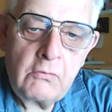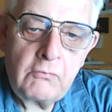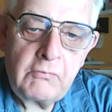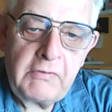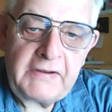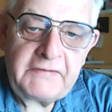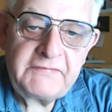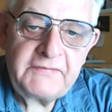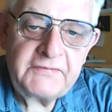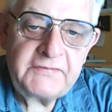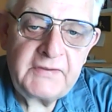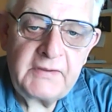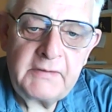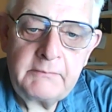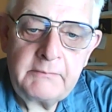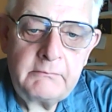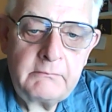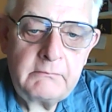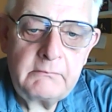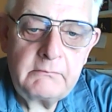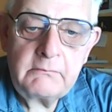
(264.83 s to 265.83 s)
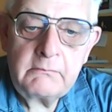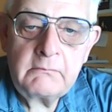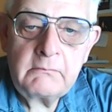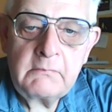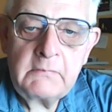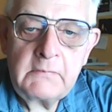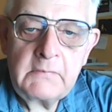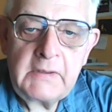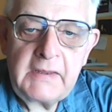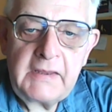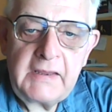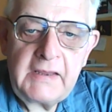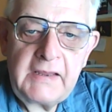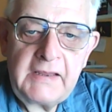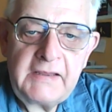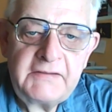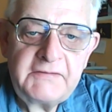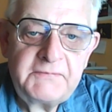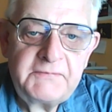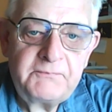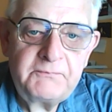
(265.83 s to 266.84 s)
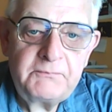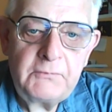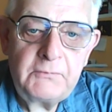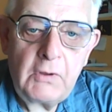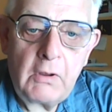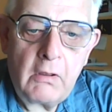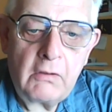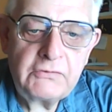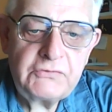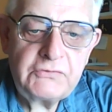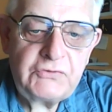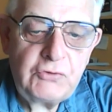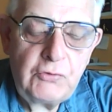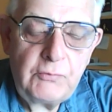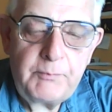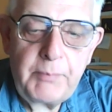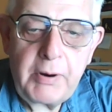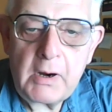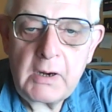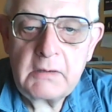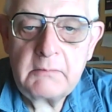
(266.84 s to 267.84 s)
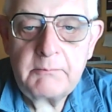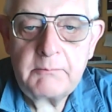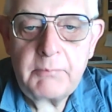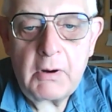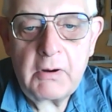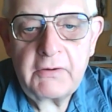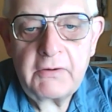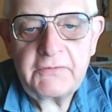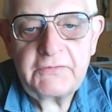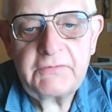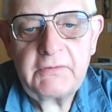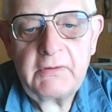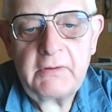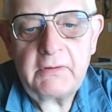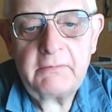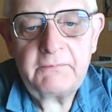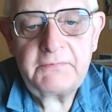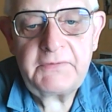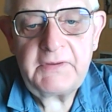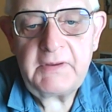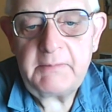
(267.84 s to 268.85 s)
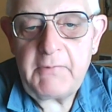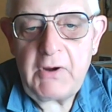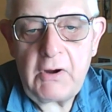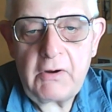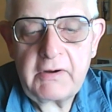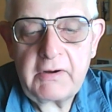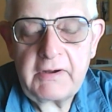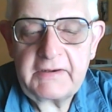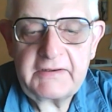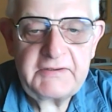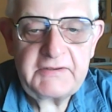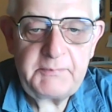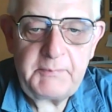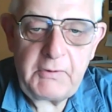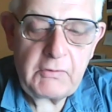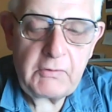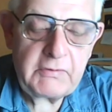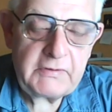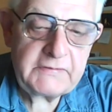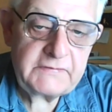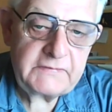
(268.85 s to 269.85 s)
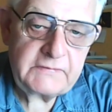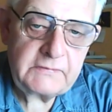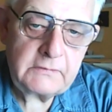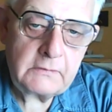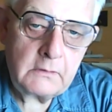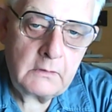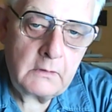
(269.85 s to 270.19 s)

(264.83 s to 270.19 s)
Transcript: Racism is all too part and parcel of the American experience.